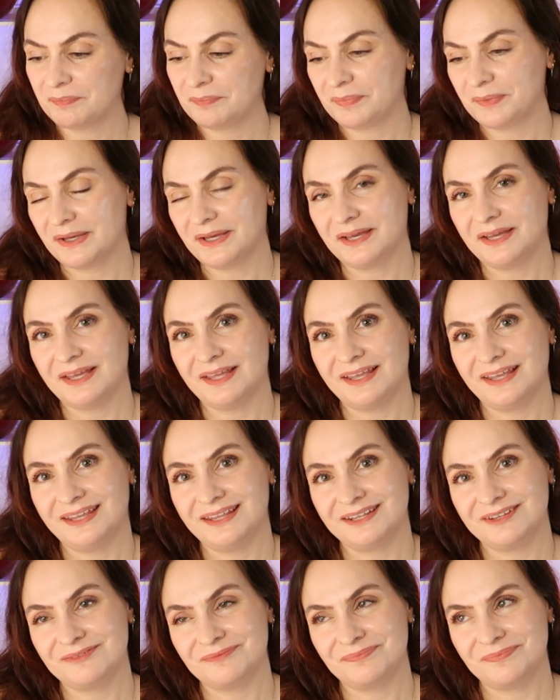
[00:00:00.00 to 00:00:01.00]

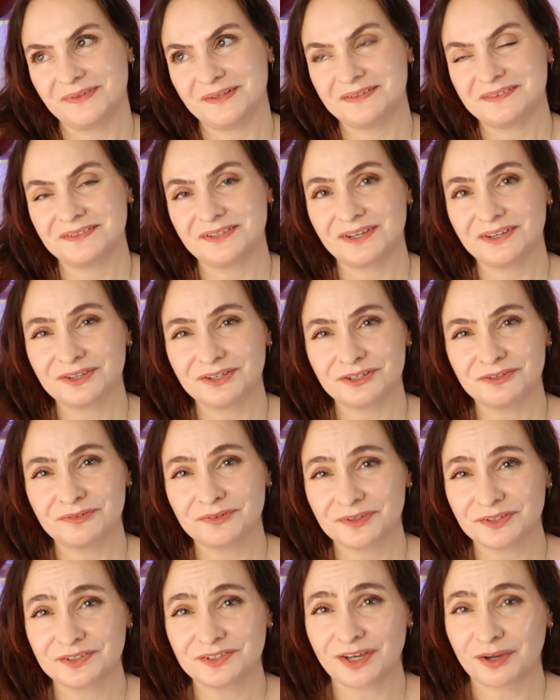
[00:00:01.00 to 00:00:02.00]
but it's not good
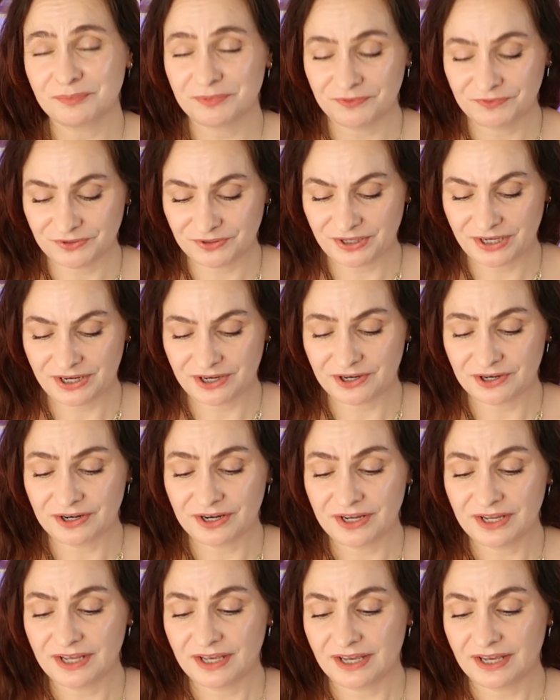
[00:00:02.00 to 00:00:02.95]
for the top of your hair.